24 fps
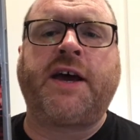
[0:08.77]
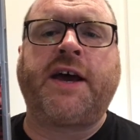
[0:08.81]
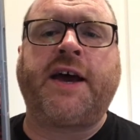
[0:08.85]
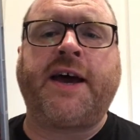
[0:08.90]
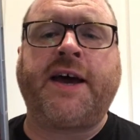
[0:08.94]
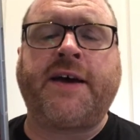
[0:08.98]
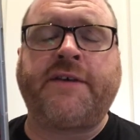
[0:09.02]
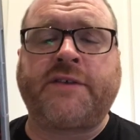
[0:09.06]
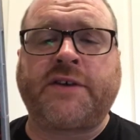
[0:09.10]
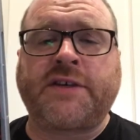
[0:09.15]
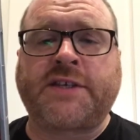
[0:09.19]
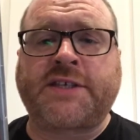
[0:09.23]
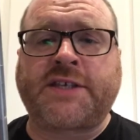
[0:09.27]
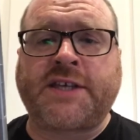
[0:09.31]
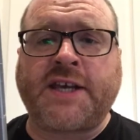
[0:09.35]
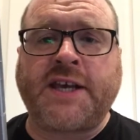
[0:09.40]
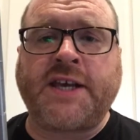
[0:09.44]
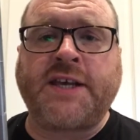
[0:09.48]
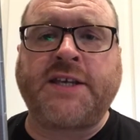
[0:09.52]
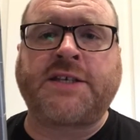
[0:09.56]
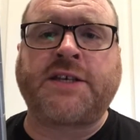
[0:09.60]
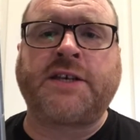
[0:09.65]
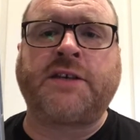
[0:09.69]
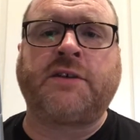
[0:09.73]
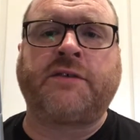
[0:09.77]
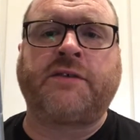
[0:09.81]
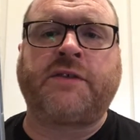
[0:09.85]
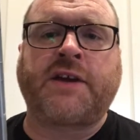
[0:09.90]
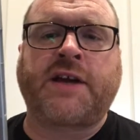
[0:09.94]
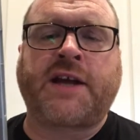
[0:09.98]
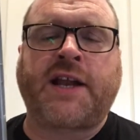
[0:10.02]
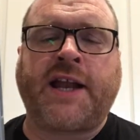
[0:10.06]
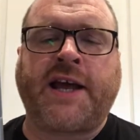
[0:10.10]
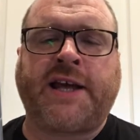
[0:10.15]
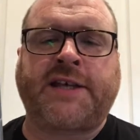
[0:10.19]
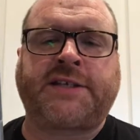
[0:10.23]
ever season of the
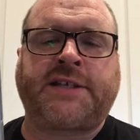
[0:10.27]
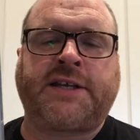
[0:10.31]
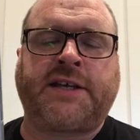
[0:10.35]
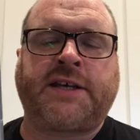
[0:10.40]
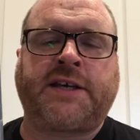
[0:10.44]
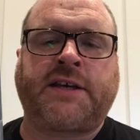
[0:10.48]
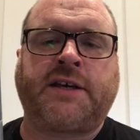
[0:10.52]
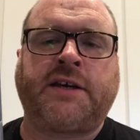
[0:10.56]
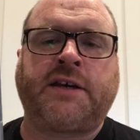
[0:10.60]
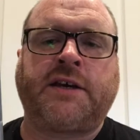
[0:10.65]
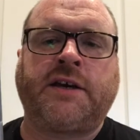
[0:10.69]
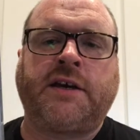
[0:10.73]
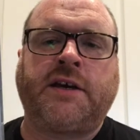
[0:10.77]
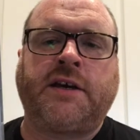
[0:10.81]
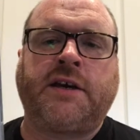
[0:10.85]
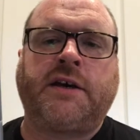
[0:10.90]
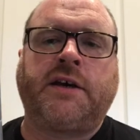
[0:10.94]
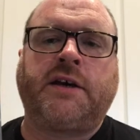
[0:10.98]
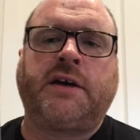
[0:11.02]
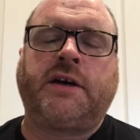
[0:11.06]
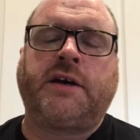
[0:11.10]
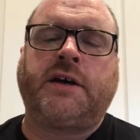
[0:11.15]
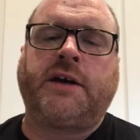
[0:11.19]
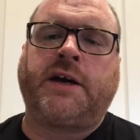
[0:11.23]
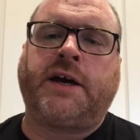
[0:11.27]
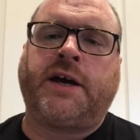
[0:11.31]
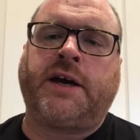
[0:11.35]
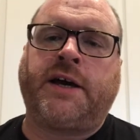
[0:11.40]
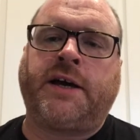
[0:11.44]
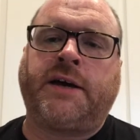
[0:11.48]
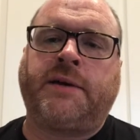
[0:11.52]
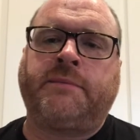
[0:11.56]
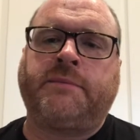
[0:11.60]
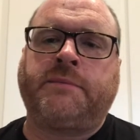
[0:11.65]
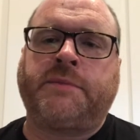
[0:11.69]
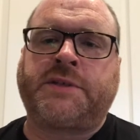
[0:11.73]
classic
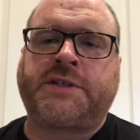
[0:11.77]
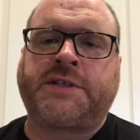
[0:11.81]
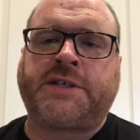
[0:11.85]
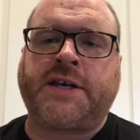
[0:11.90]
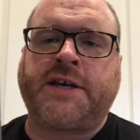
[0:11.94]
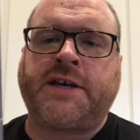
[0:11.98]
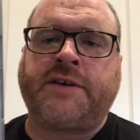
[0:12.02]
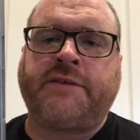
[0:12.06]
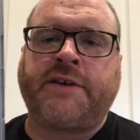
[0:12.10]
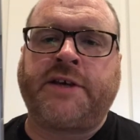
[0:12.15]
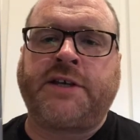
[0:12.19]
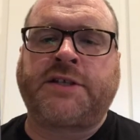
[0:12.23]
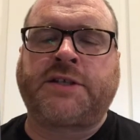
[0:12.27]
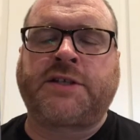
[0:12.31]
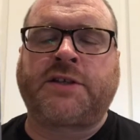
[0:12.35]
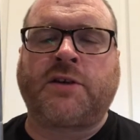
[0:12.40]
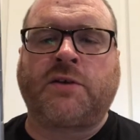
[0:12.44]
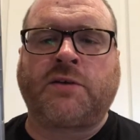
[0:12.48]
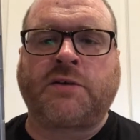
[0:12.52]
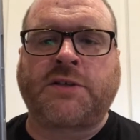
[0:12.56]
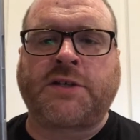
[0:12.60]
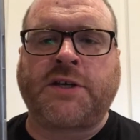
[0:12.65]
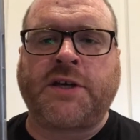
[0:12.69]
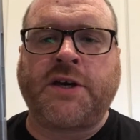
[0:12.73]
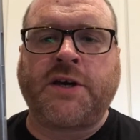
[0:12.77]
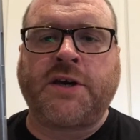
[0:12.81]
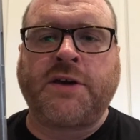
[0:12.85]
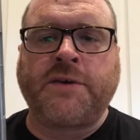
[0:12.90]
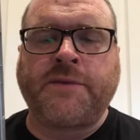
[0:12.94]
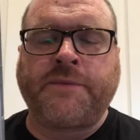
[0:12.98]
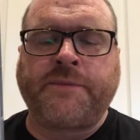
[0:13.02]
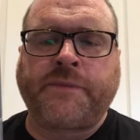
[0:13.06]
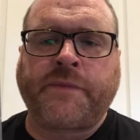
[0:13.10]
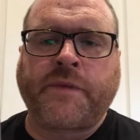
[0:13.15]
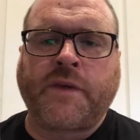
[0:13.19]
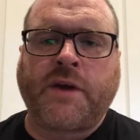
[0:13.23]
series Doctor Who.